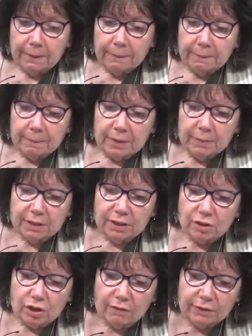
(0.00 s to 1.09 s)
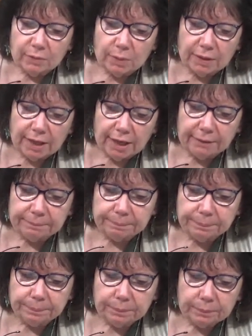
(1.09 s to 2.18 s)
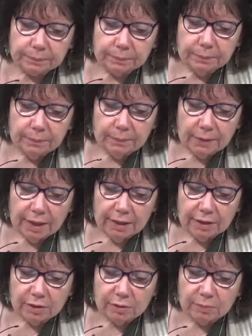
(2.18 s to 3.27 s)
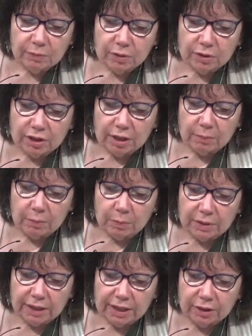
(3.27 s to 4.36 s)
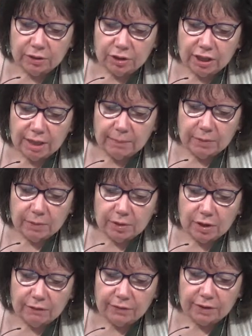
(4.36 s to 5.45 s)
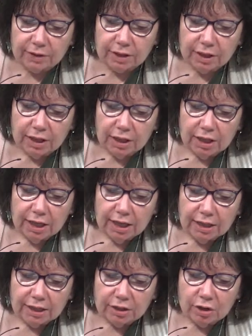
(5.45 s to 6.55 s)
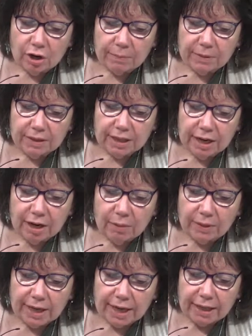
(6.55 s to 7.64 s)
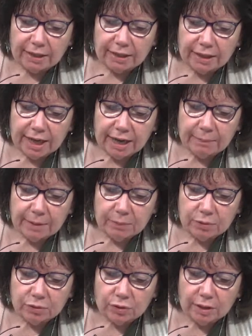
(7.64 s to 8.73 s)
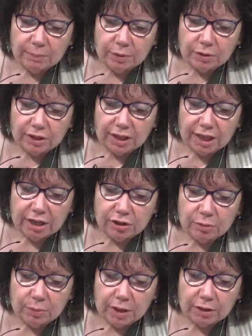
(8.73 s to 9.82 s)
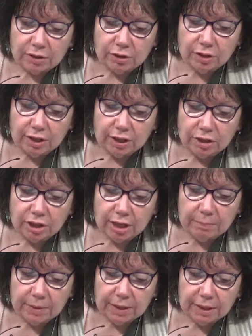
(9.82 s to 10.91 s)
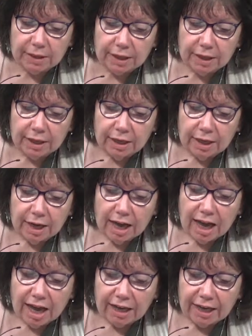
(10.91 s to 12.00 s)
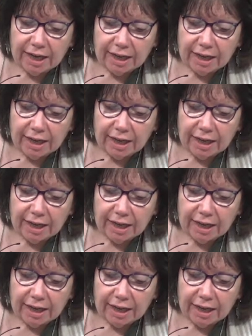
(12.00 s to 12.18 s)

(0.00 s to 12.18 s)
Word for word: He was in his office one day. This is before this young woman was killed. She came into his office. He said, Carmen is a heroin addict, a gang member, street person, occasional prostitute, and a champion hothead.